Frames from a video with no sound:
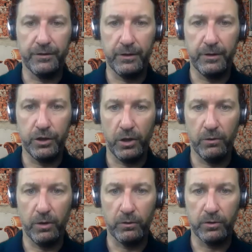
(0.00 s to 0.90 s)
this in the
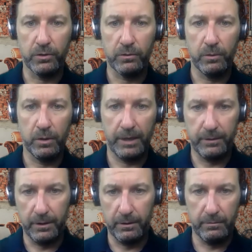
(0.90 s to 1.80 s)
show notes. We'll get
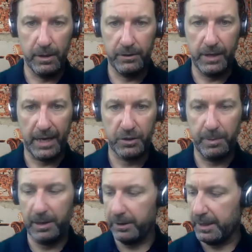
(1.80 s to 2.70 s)
the exact
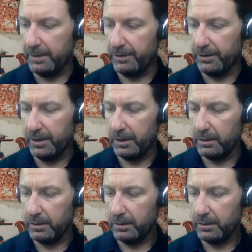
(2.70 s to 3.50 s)
spelling and everything.